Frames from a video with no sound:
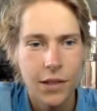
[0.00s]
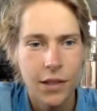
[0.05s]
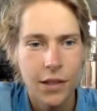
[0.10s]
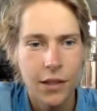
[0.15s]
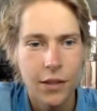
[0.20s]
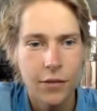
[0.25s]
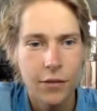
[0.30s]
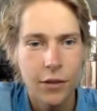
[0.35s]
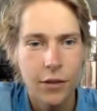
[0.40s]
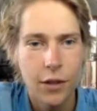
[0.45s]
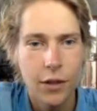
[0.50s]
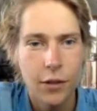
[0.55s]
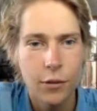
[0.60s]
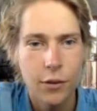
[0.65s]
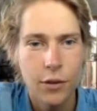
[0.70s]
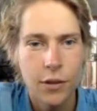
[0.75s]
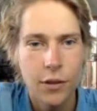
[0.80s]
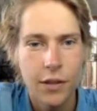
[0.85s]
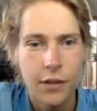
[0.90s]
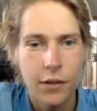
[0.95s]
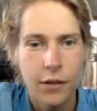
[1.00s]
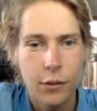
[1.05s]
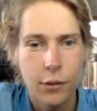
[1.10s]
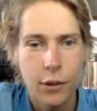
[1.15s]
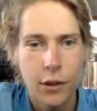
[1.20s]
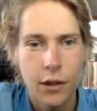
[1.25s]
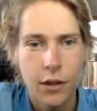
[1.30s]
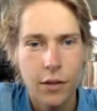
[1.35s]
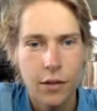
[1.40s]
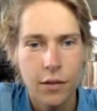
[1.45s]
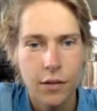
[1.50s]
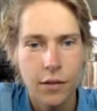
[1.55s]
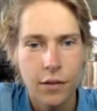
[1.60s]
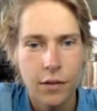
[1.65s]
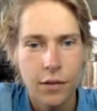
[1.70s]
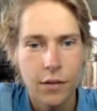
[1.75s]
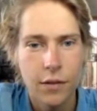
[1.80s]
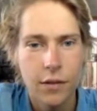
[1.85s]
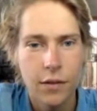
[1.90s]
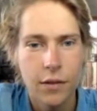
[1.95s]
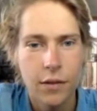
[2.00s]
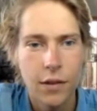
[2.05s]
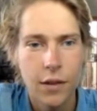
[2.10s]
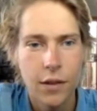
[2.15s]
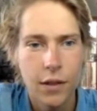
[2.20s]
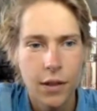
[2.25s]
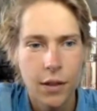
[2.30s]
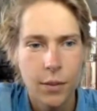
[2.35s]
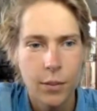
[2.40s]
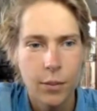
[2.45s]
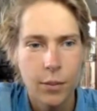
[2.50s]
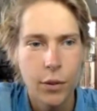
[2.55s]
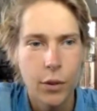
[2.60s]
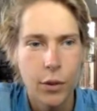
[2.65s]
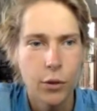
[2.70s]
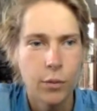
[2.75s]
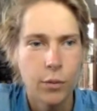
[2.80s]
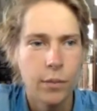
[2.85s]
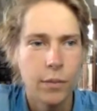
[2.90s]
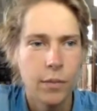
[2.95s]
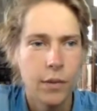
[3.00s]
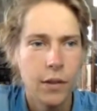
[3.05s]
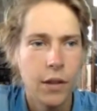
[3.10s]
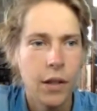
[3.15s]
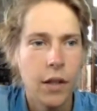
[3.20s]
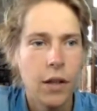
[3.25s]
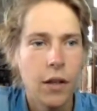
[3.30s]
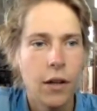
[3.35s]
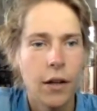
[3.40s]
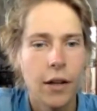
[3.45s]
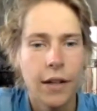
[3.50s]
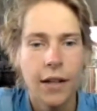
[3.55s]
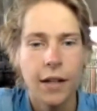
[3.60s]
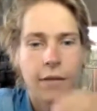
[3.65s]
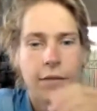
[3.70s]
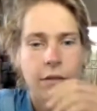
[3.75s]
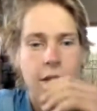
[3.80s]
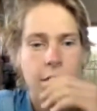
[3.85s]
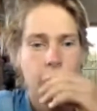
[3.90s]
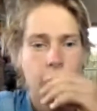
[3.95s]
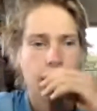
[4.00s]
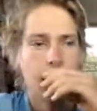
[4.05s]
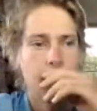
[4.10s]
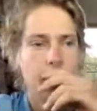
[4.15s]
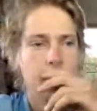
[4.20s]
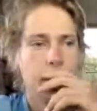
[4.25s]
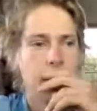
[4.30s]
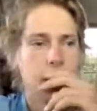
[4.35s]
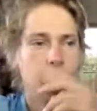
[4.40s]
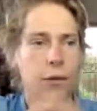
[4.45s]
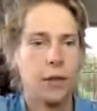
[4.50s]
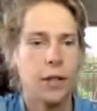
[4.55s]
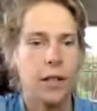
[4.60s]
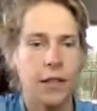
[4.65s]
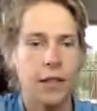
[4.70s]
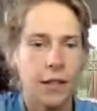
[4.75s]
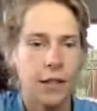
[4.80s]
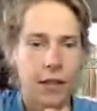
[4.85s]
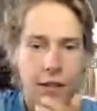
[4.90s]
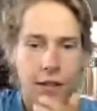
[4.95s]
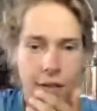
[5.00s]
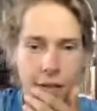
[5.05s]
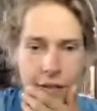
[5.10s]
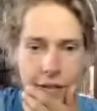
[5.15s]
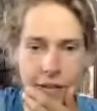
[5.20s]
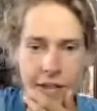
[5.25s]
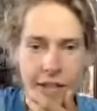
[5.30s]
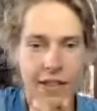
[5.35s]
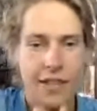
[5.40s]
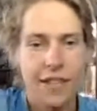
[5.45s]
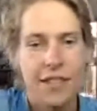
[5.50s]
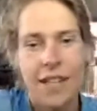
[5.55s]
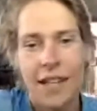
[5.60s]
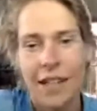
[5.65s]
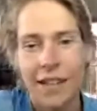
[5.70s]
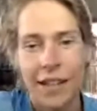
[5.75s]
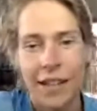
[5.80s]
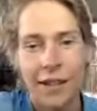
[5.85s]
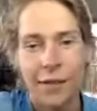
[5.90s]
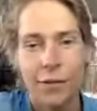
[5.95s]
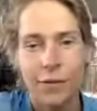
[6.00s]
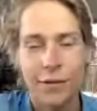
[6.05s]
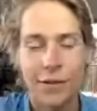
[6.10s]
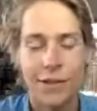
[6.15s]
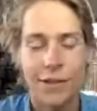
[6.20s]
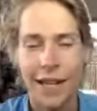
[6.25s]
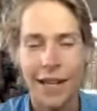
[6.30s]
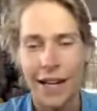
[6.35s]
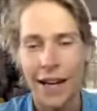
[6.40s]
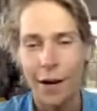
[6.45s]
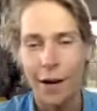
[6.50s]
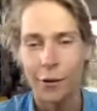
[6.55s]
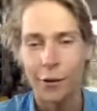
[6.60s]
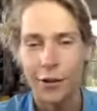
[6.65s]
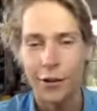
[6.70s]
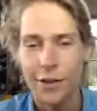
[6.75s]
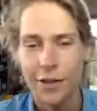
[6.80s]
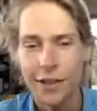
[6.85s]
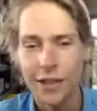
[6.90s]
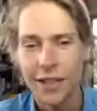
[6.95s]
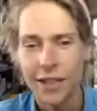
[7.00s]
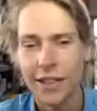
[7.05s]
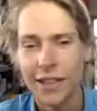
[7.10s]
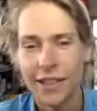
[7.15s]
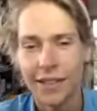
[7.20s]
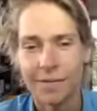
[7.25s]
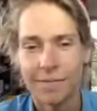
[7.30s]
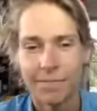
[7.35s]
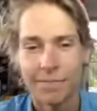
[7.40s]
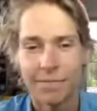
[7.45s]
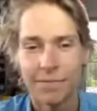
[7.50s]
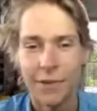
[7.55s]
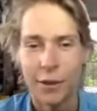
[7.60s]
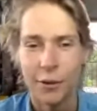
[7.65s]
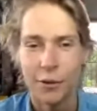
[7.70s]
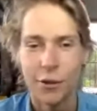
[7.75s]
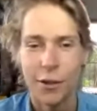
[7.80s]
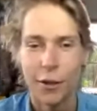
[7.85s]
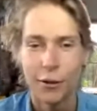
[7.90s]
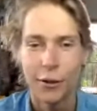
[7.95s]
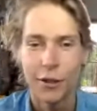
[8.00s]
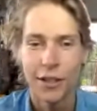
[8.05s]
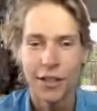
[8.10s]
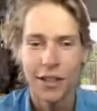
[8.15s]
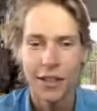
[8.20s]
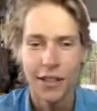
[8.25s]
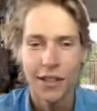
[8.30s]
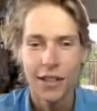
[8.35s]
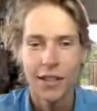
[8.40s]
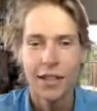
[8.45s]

Here, vlog 171. Boom. I got a video uploading. It's gonna take like 10 hours. No joke.